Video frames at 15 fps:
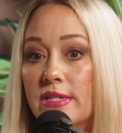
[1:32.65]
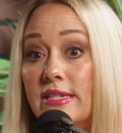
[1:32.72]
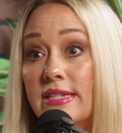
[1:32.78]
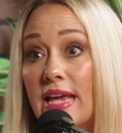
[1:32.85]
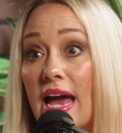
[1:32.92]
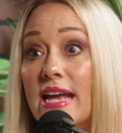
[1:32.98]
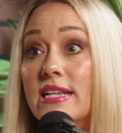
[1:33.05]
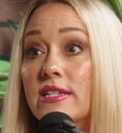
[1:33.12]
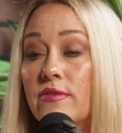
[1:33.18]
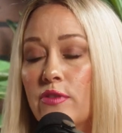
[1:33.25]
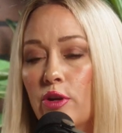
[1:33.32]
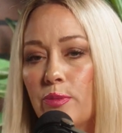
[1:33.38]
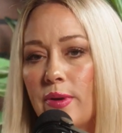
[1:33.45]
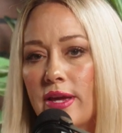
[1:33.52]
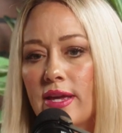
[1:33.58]
size of
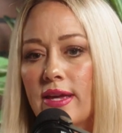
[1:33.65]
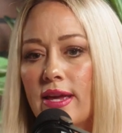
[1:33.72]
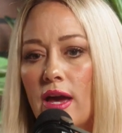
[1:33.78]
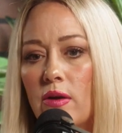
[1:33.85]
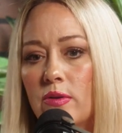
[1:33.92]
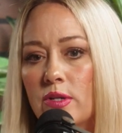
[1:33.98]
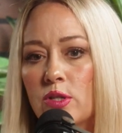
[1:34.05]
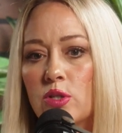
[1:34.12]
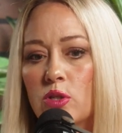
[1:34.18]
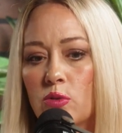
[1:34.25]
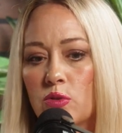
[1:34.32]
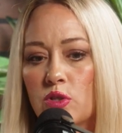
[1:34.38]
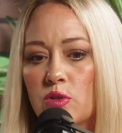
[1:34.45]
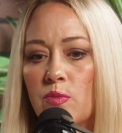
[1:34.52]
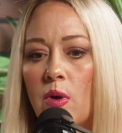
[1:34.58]
their bank account is
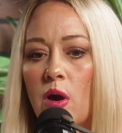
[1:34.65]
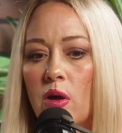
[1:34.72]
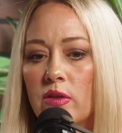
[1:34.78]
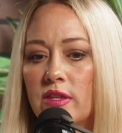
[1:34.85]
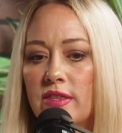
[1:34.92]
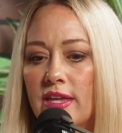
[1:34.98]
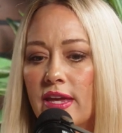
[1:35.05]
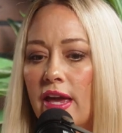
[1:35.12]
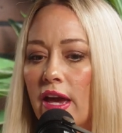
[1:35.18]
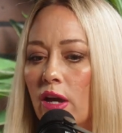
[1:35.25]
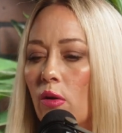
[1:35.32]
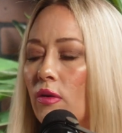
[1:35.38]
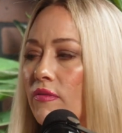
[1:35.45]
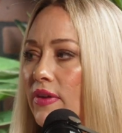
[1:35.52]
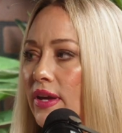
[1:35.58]
so small that they can't go on